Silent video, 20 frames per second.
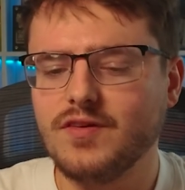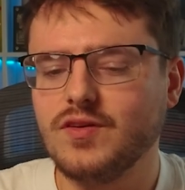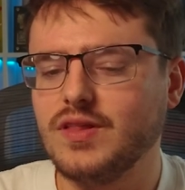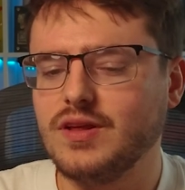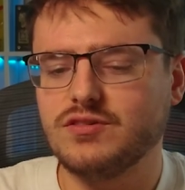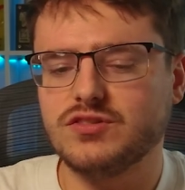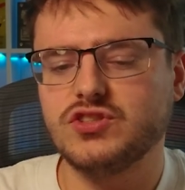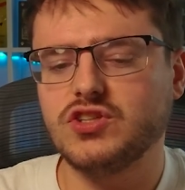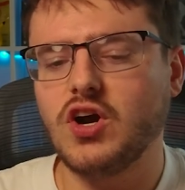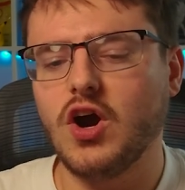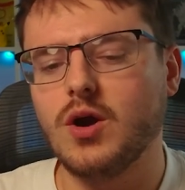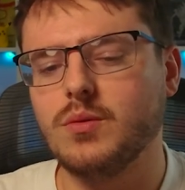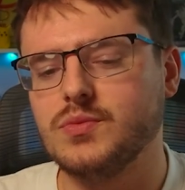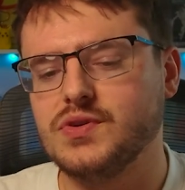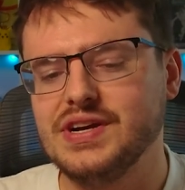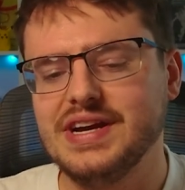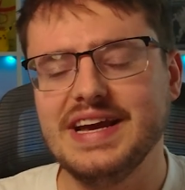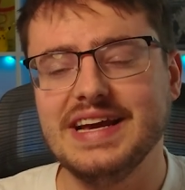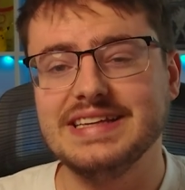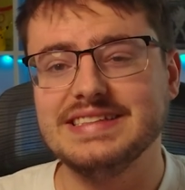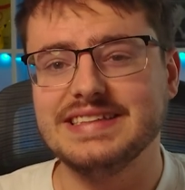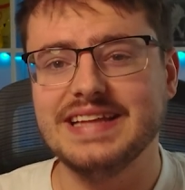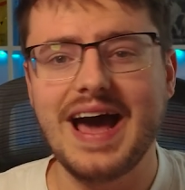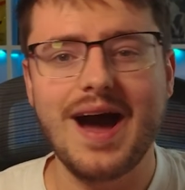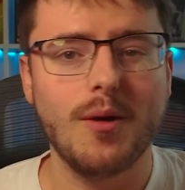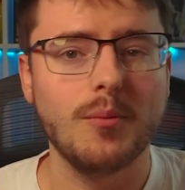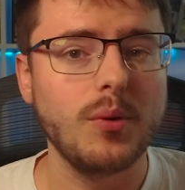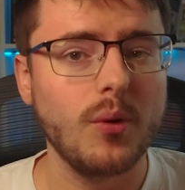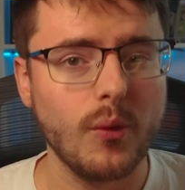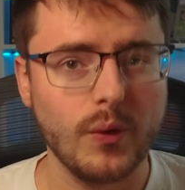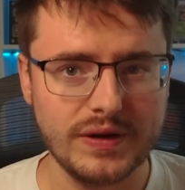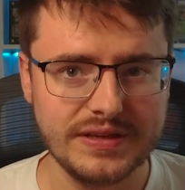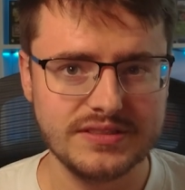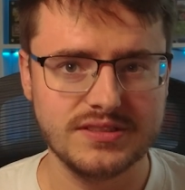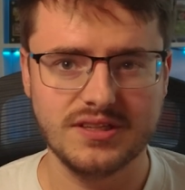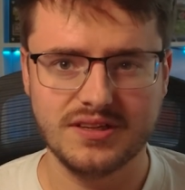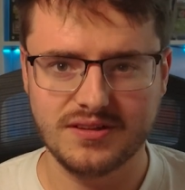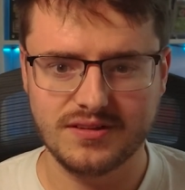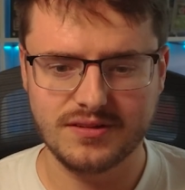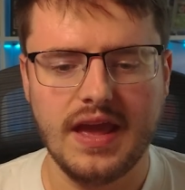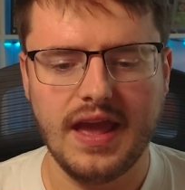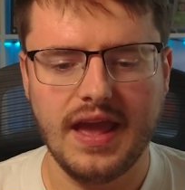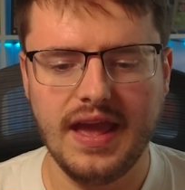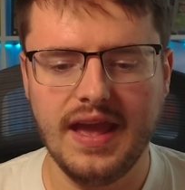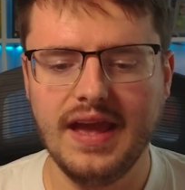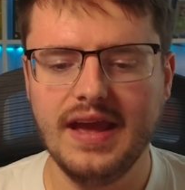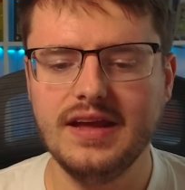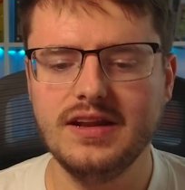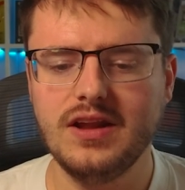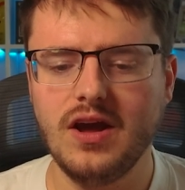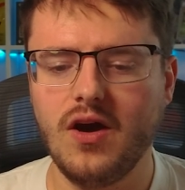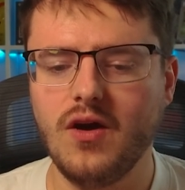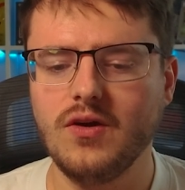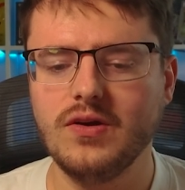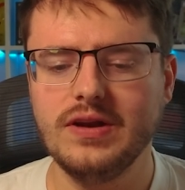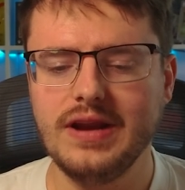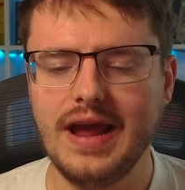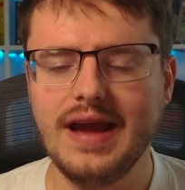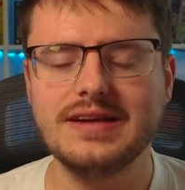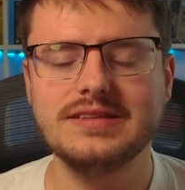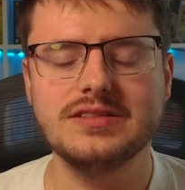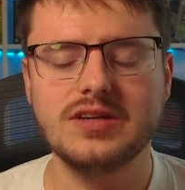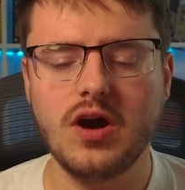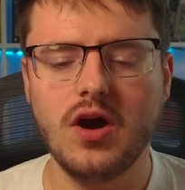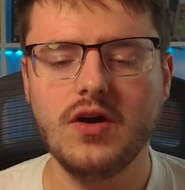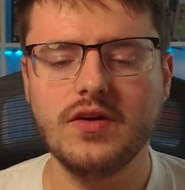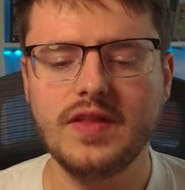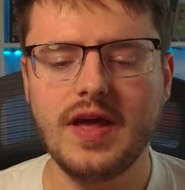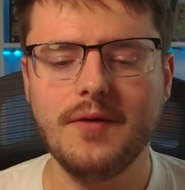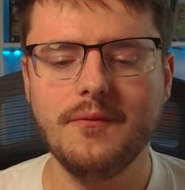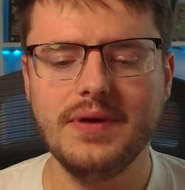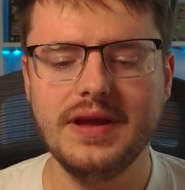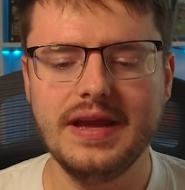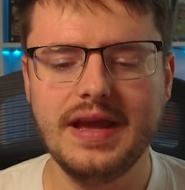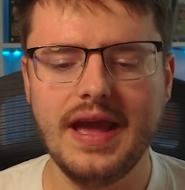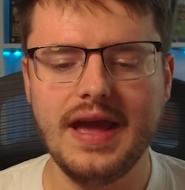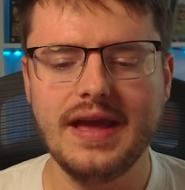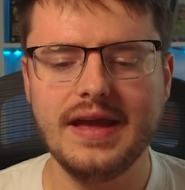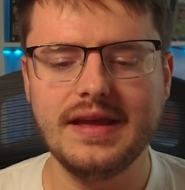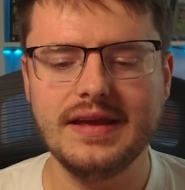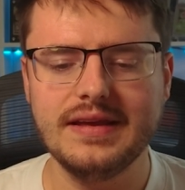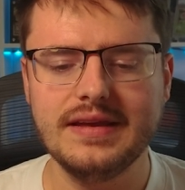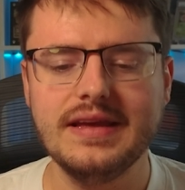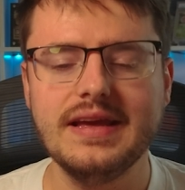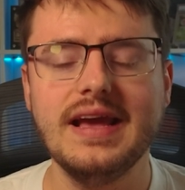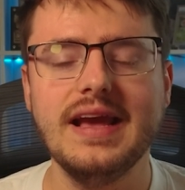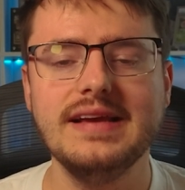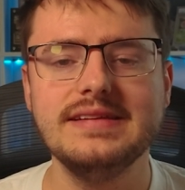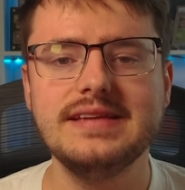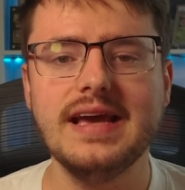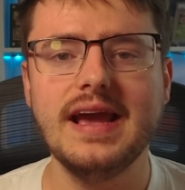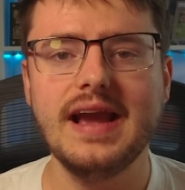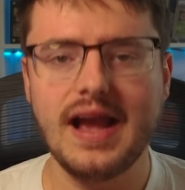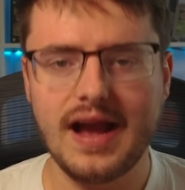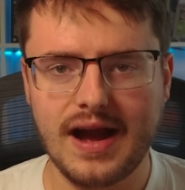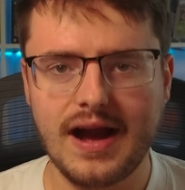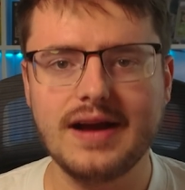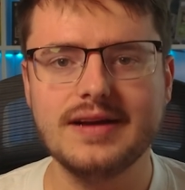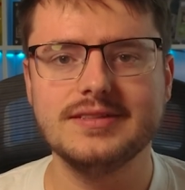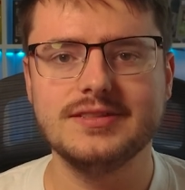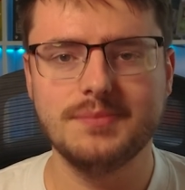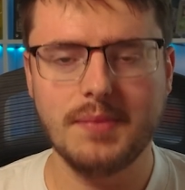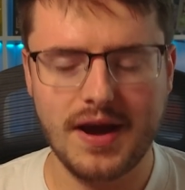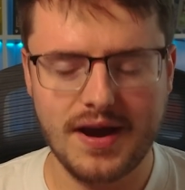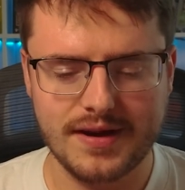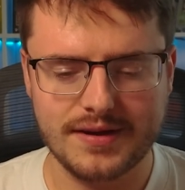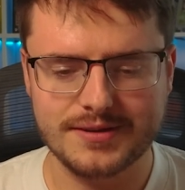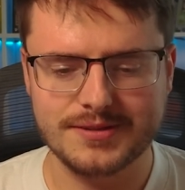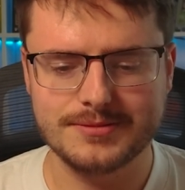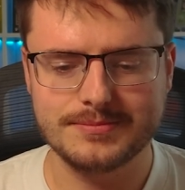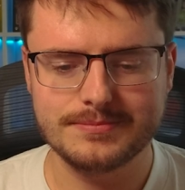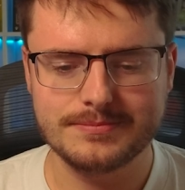their Skarmory is now poisoned. And our next card that we get is a Cosmog.